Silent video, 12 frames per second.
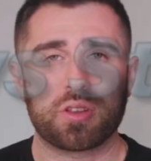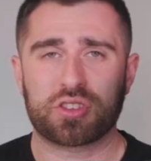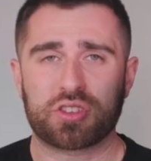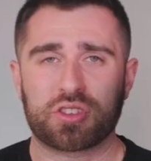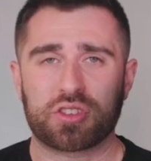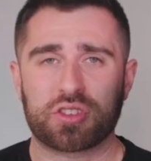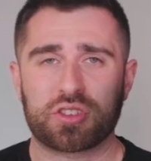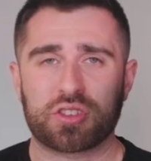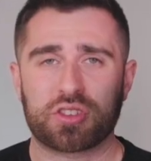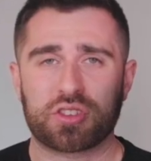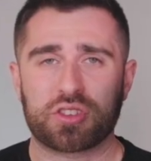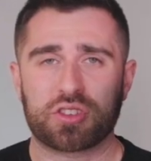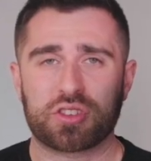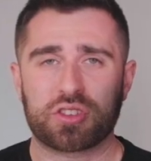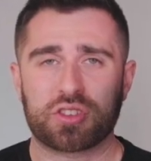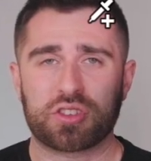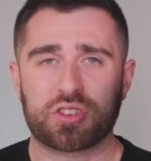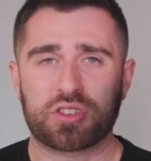a lot of camera
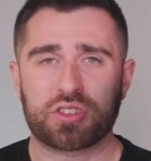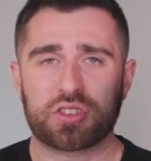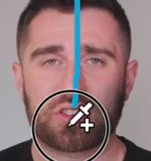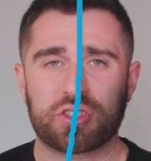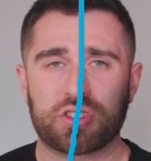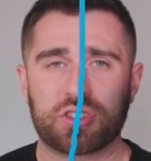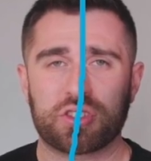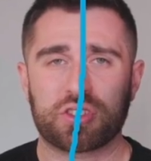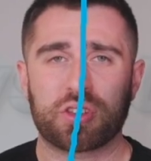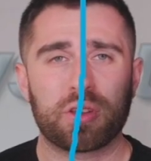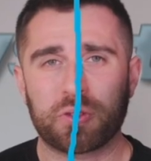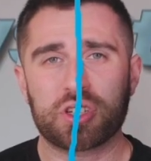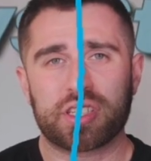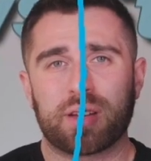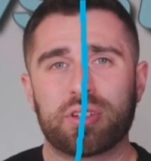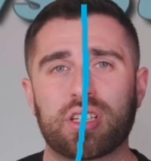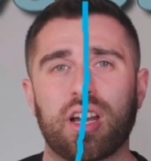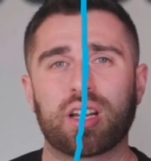tracking, a lot of
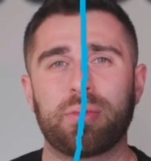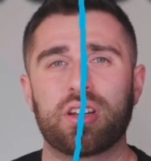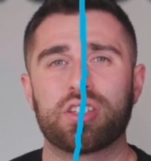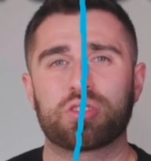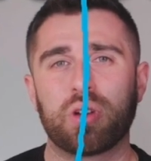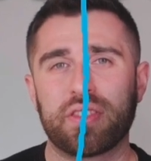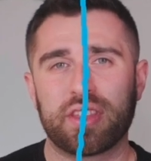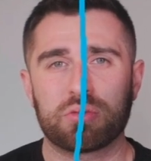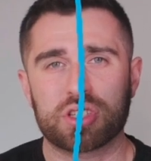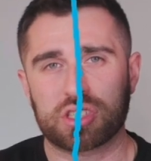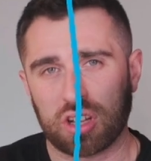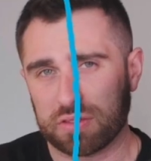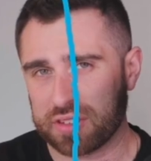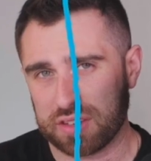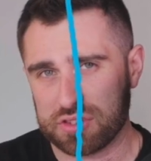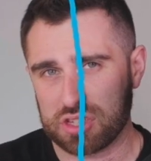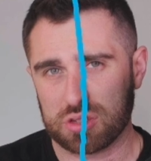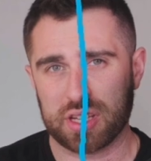masking out people, which,
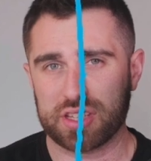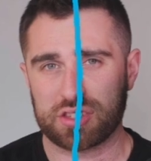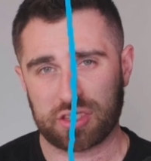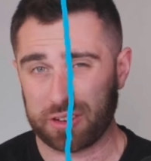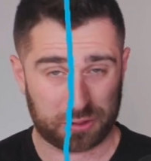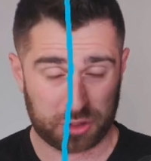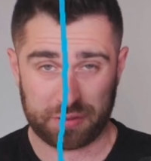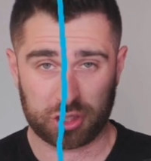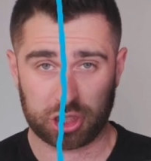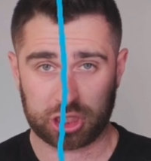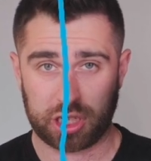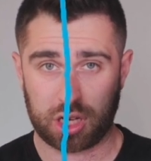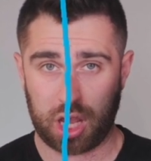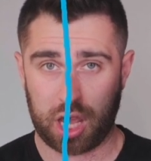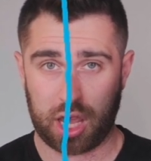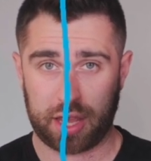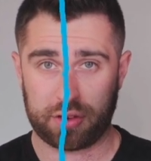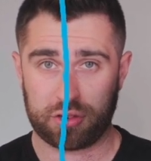I mean, if you're in the After
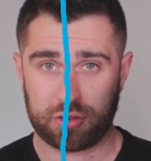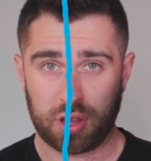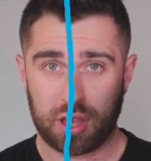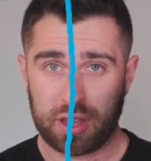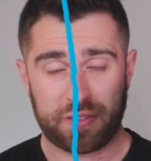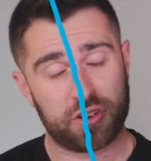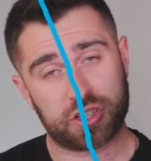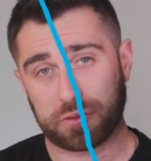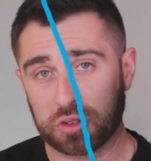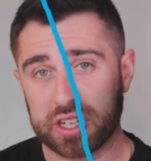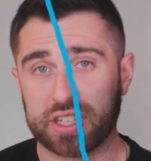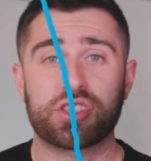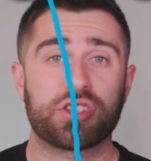Effects world, rotoscoping.